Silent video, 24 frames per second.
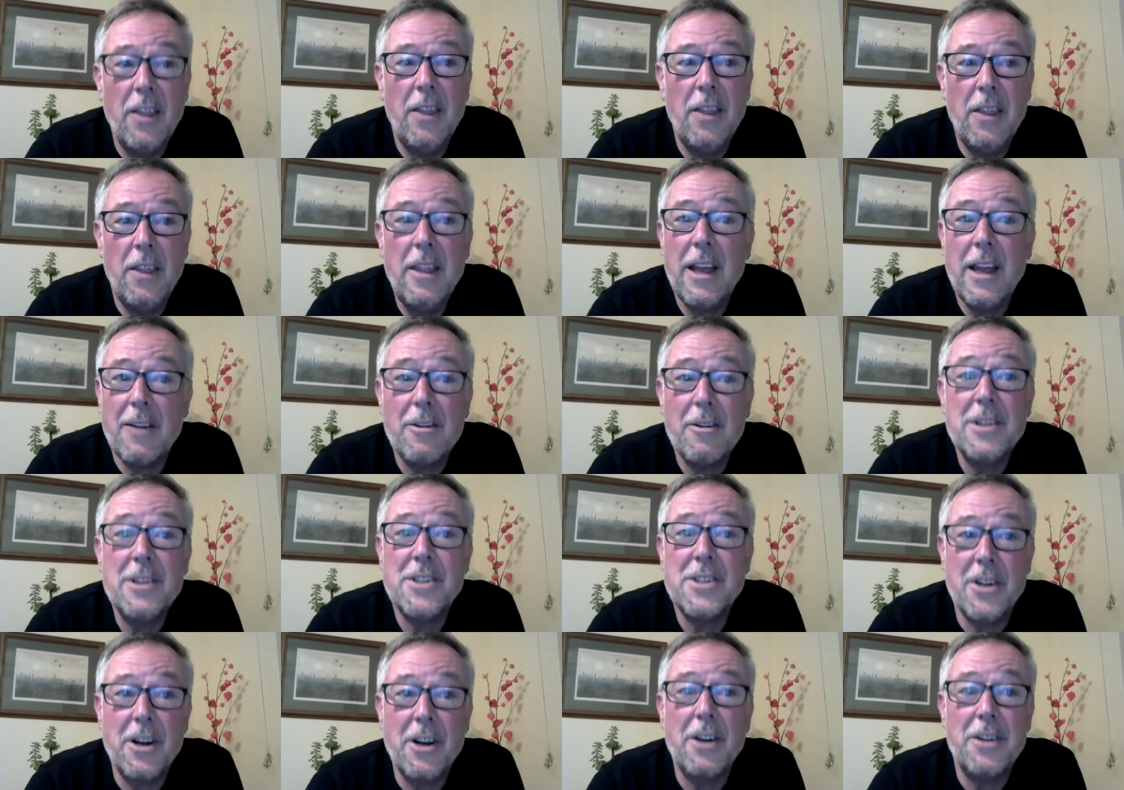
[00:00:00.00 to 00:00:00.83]
there
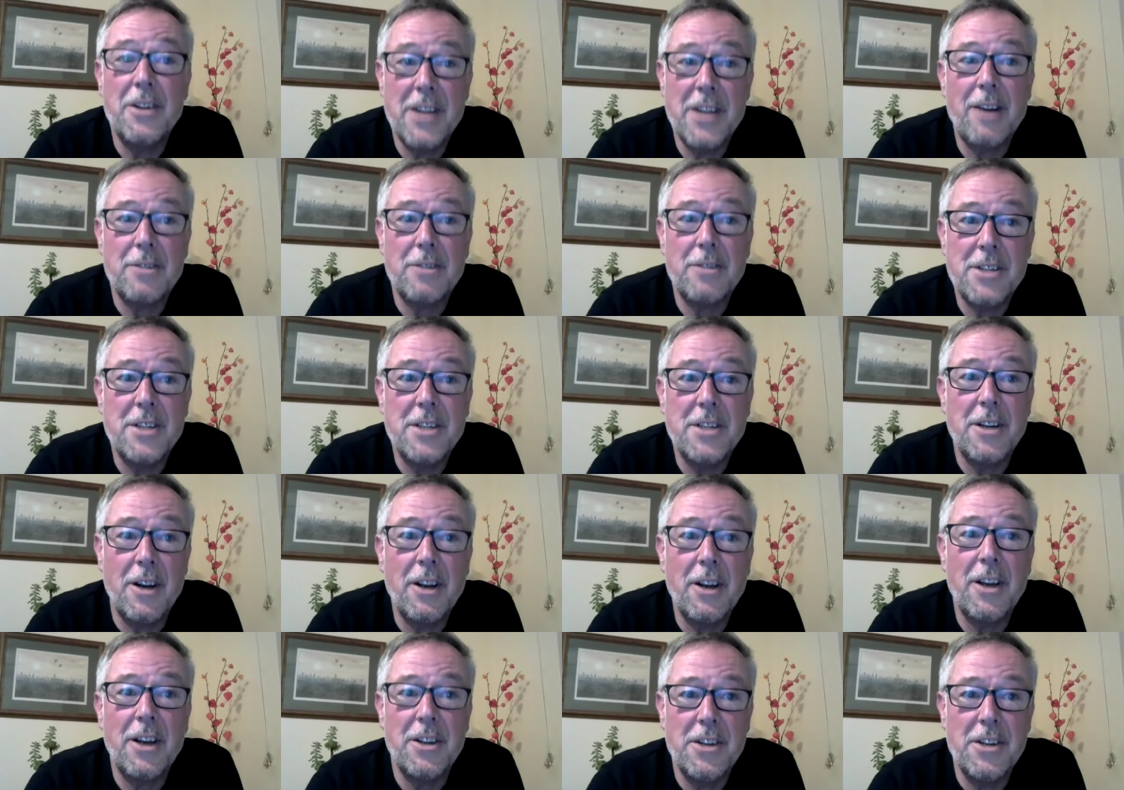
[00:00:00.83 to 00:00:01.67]
is an undoubted
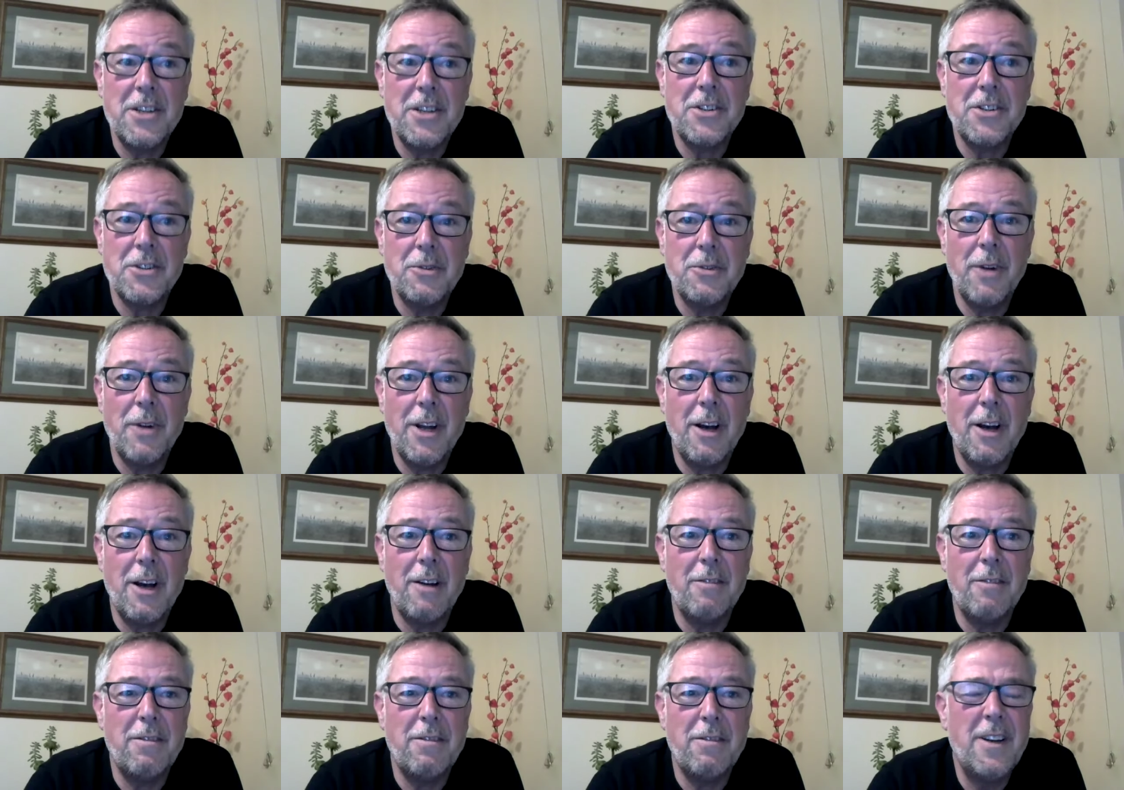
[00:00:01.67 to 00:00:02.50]
unconditional
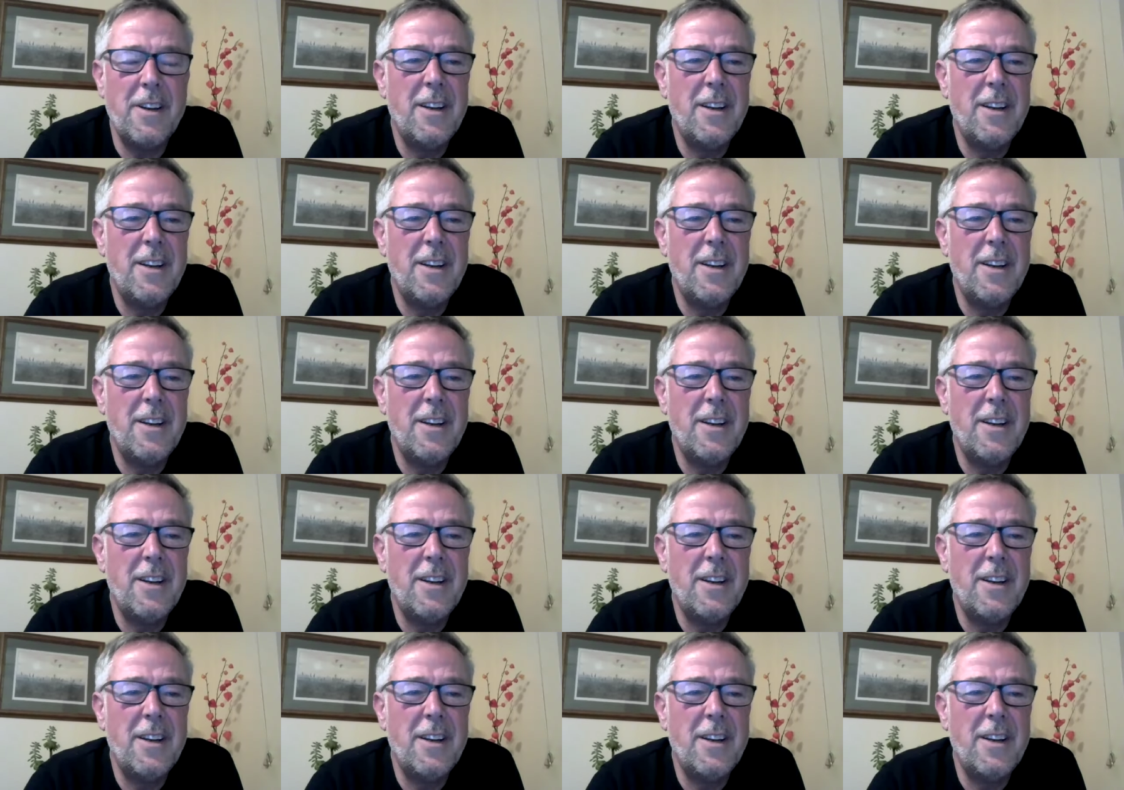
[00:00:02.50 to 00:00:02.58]
love.